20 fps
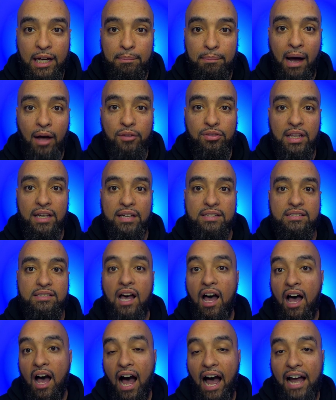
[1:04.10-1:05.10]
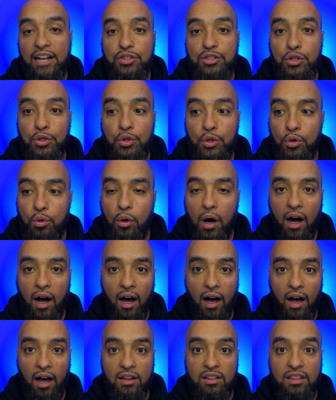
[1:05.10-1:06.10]
about this. I do
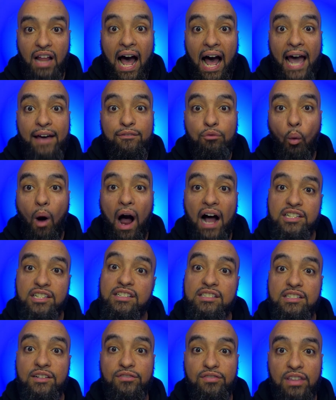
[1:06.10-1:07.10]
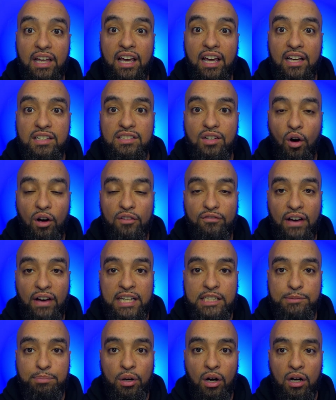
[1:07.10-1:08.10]
live watches of things on
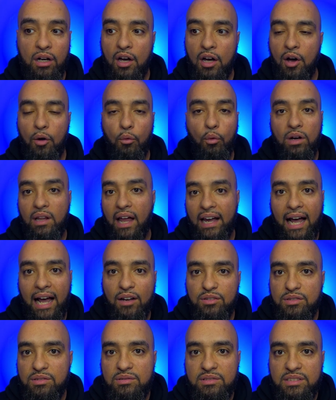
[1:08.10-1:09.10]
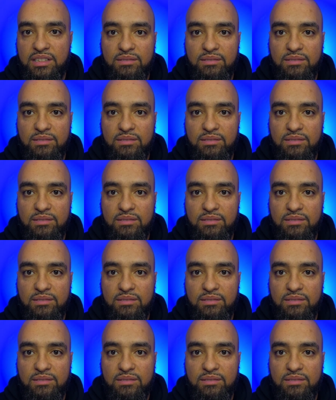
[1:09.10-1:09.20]
Facebook where like I'll